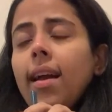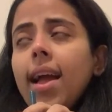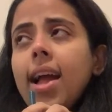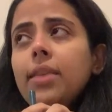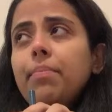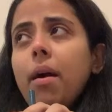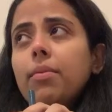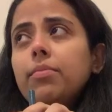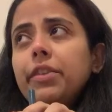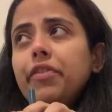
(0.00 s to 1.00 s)
and
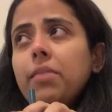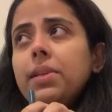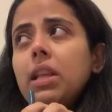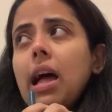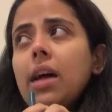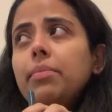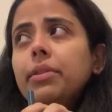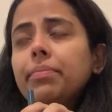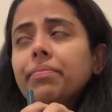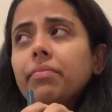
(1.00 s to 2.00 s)
probably Fermilab
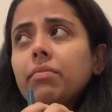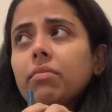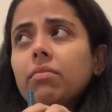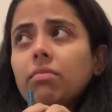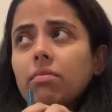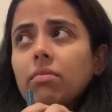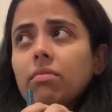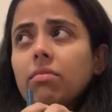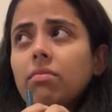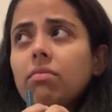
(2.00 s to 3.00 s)

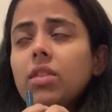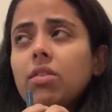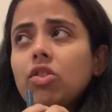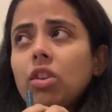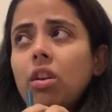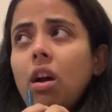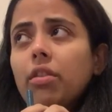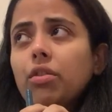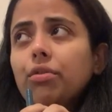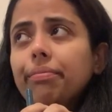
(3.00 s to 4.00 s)
near
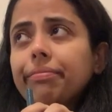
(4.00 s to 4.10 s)
Chicago,